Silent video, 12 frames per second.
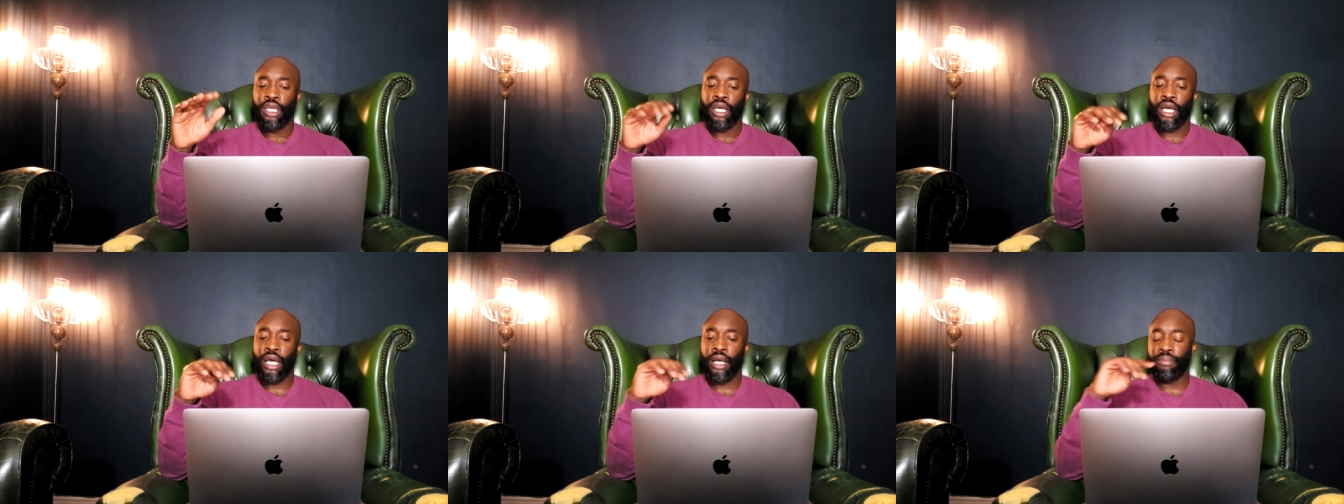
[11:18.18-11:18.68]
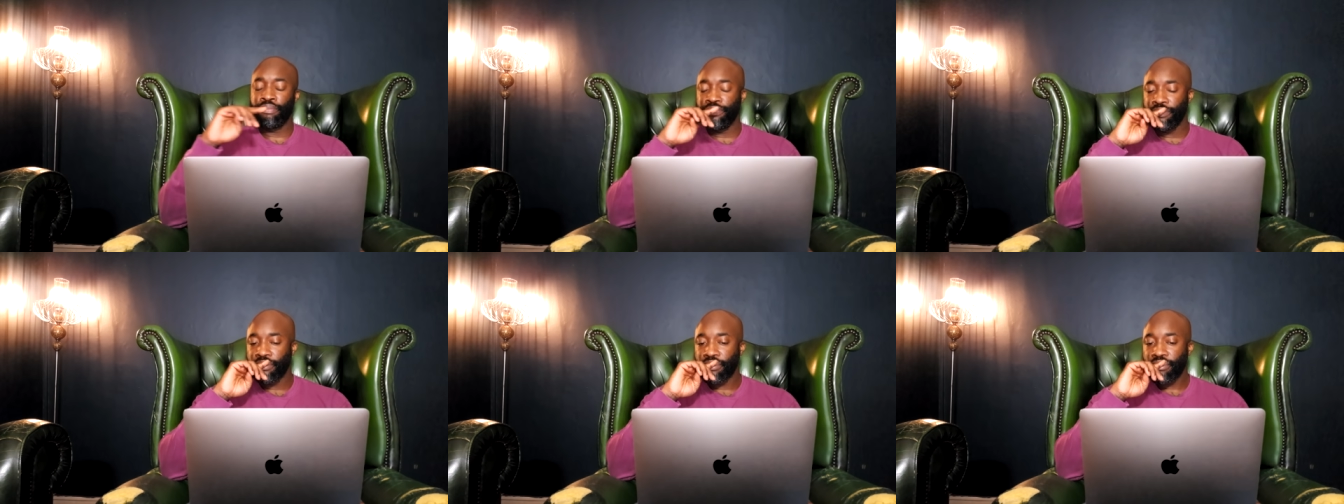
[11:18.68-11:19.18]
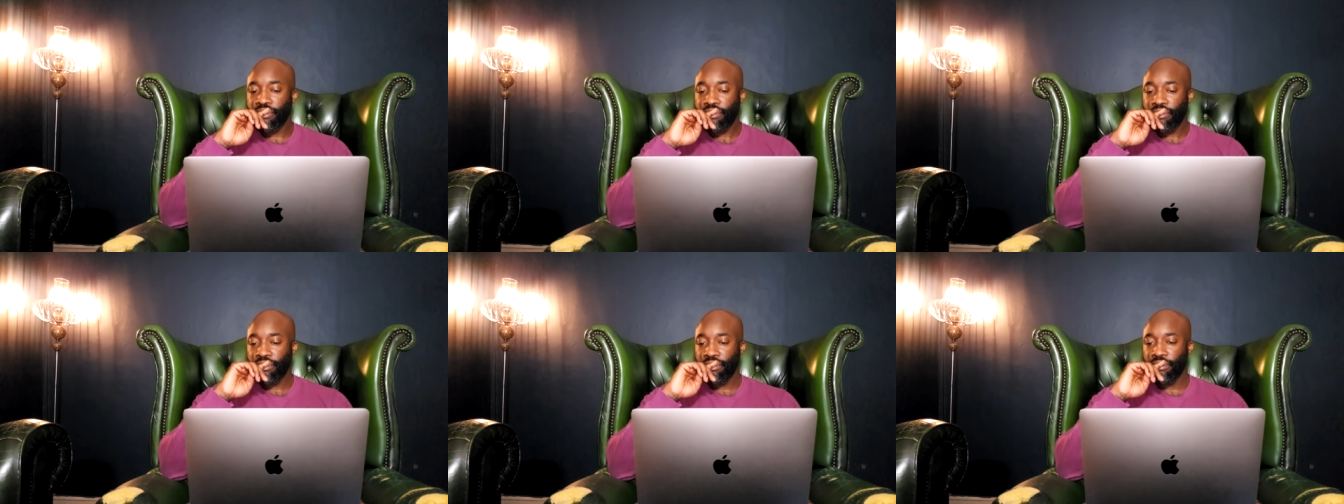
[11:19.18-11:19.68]
Um,
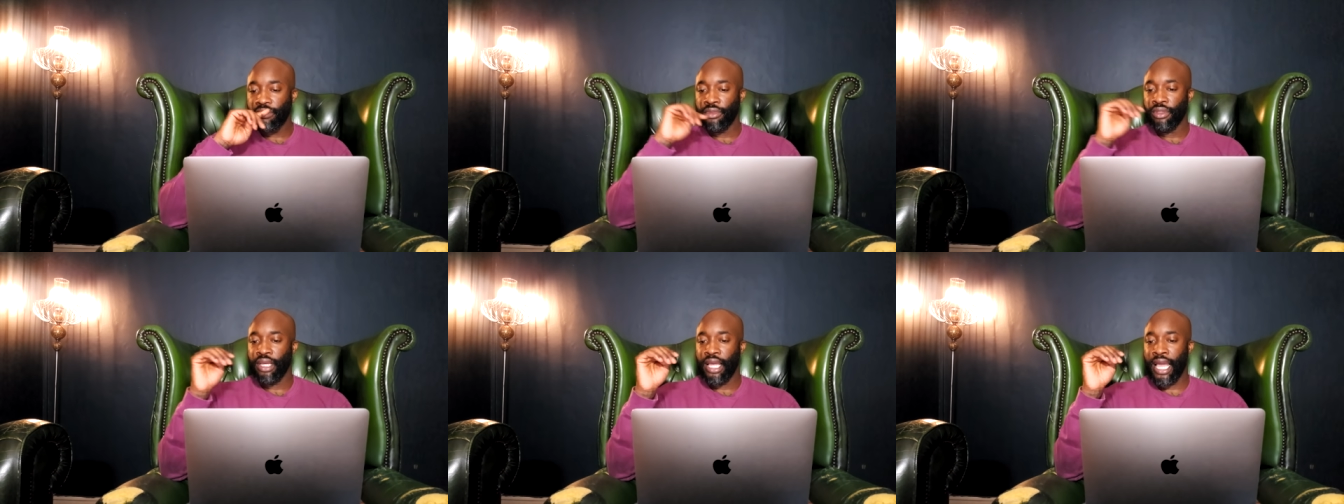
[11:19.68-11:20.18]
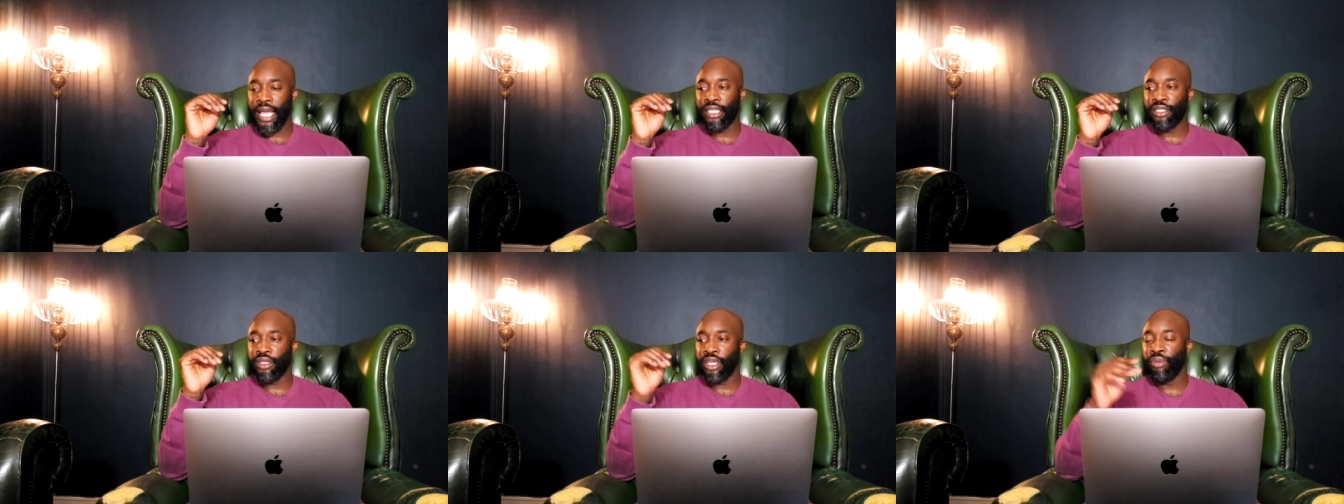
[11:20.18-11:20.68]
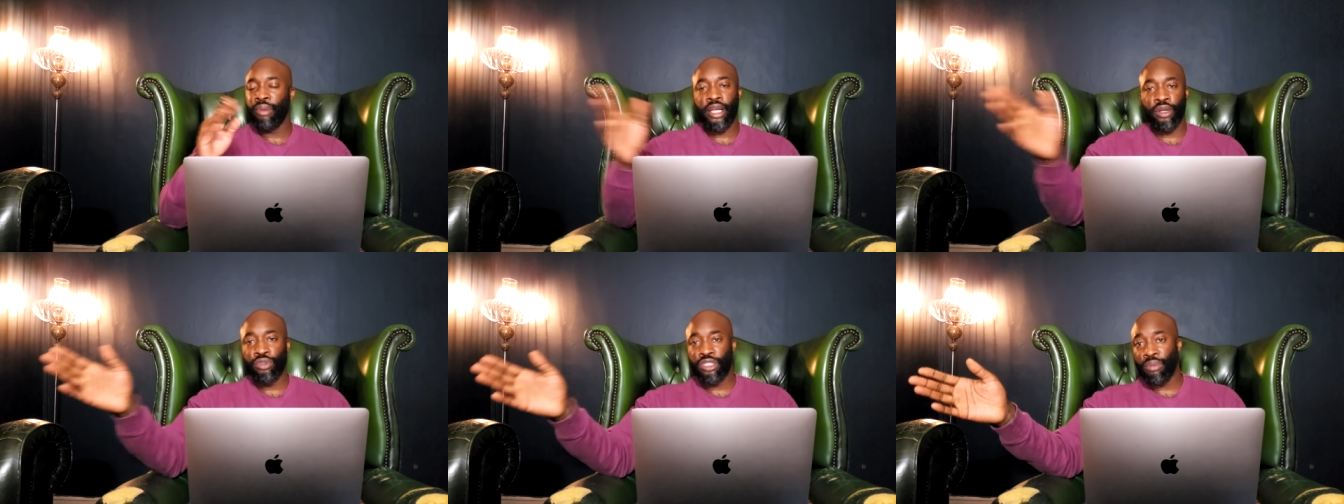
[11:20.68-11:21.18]
and he
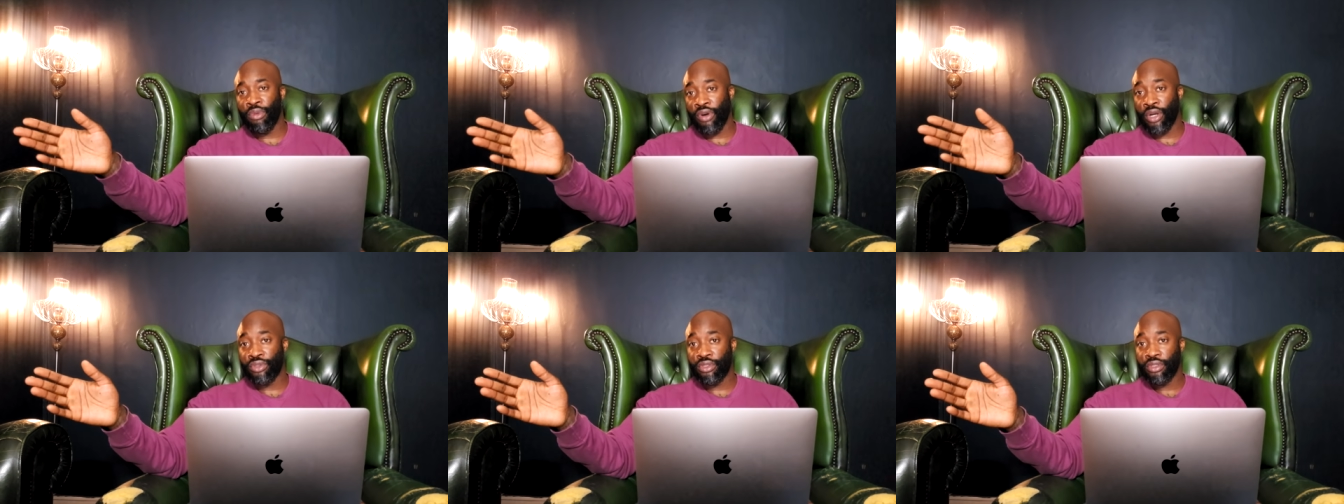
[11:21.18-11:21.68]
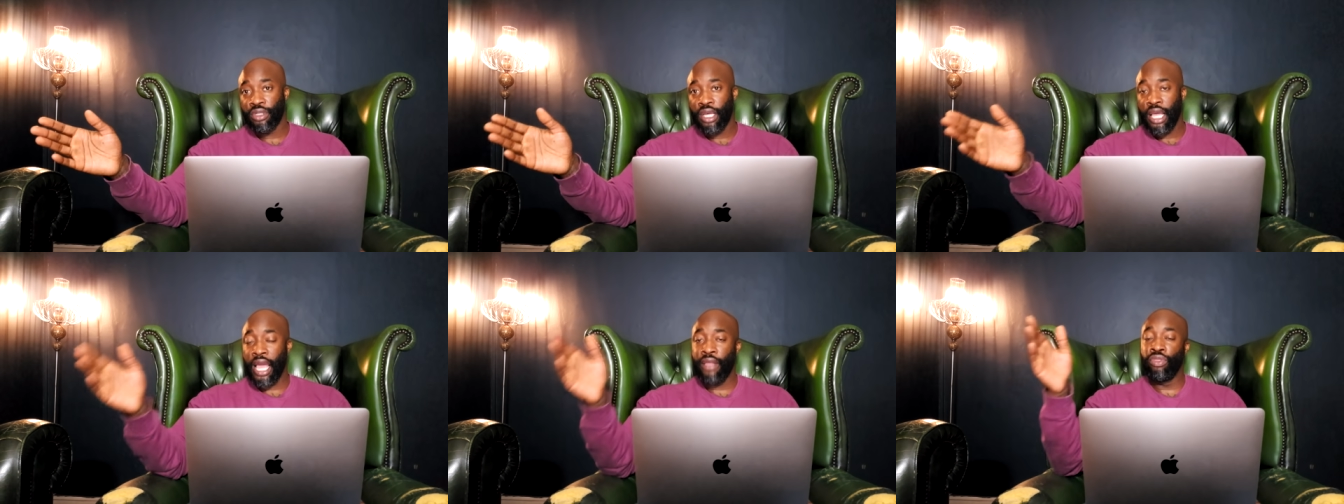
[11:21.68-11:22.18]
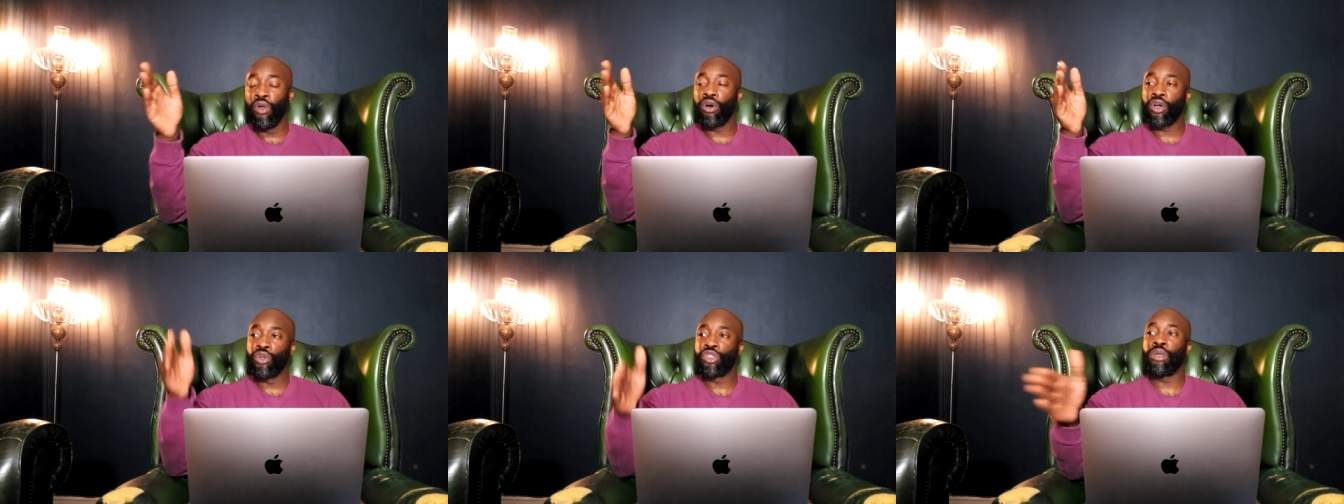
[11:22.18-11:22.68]
might go somewhere else and
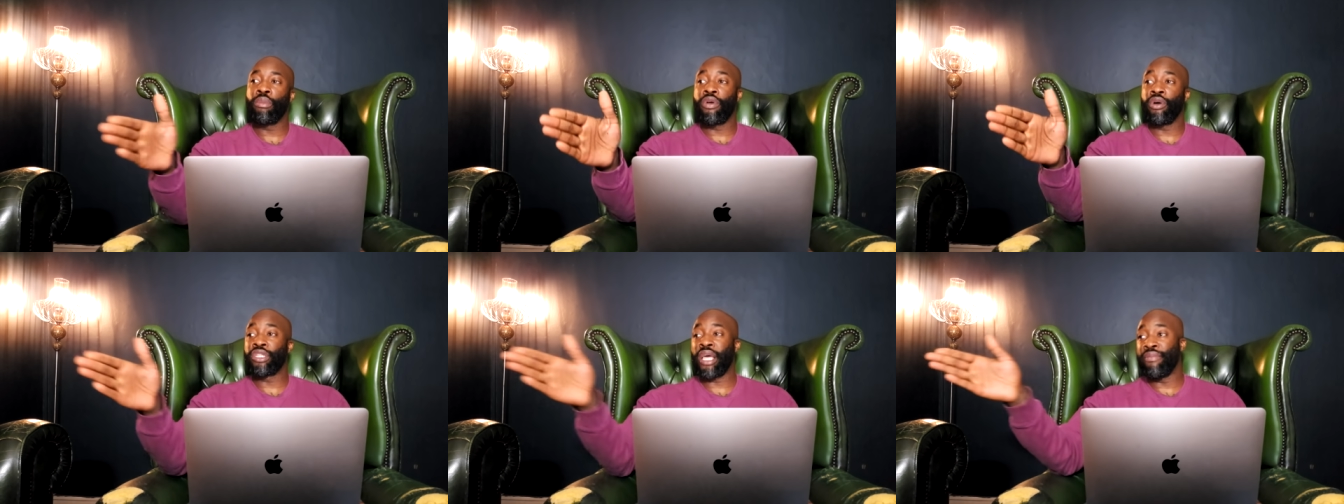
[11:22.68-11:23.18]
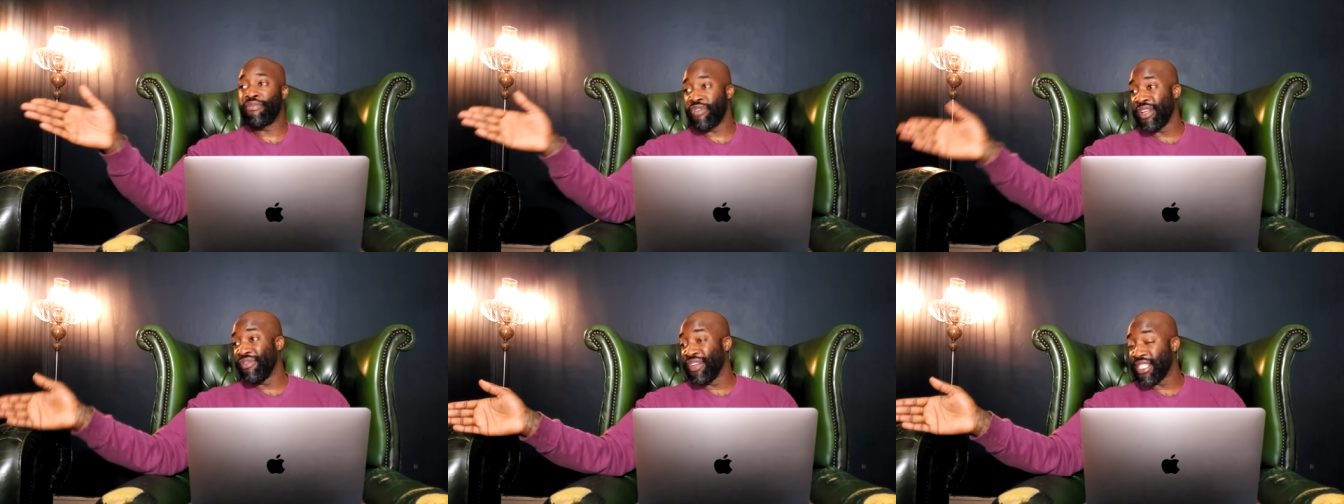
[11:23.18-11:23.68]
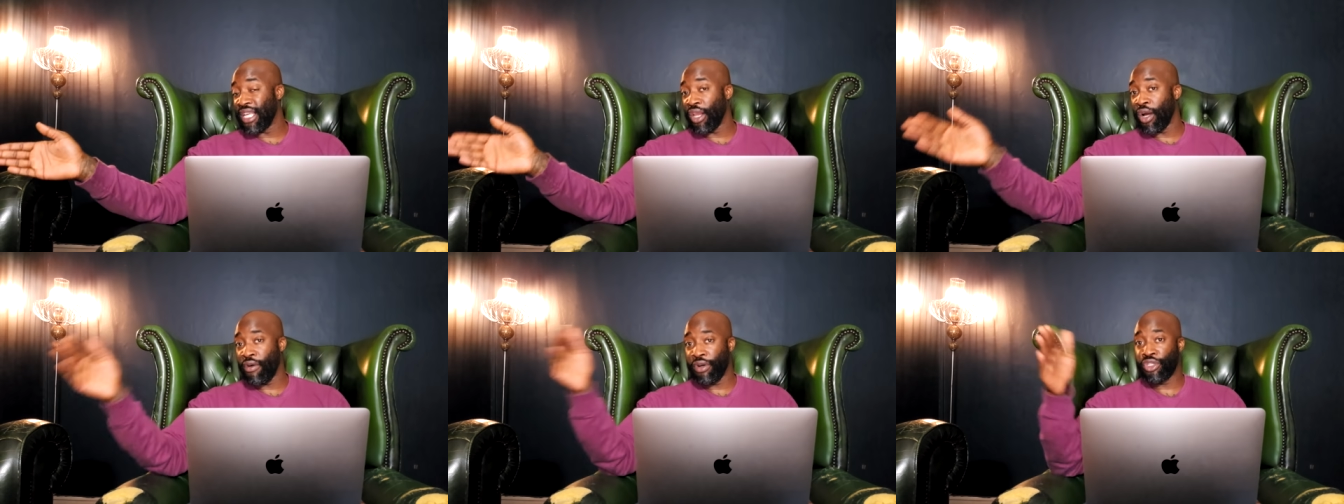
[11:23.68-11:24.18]
not go somewhere else and revisit
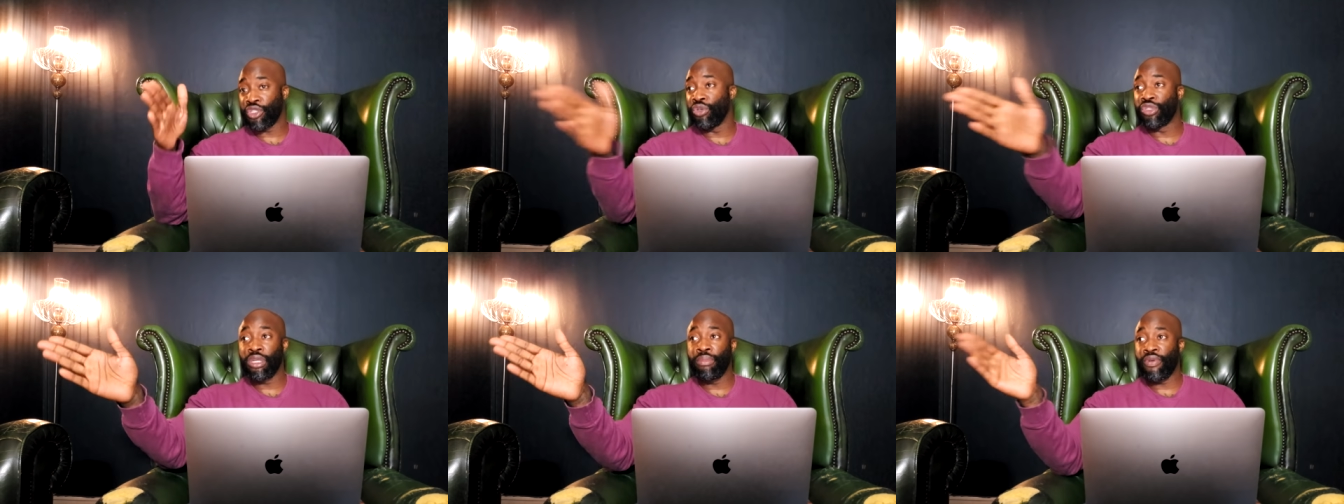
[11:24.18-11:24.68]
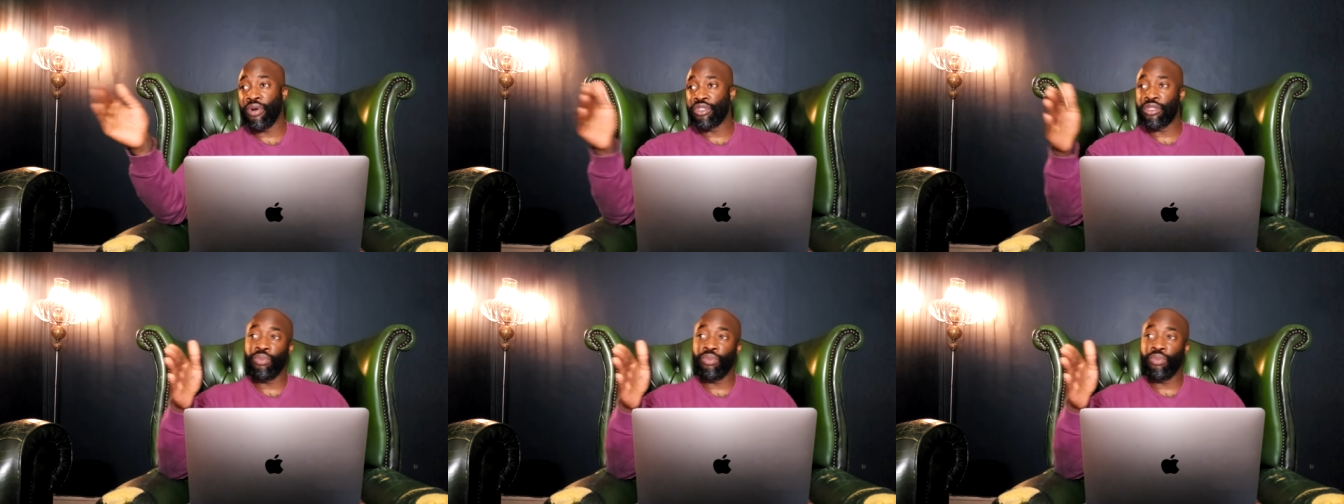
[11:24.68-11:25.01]
Lara, just go somewhere else.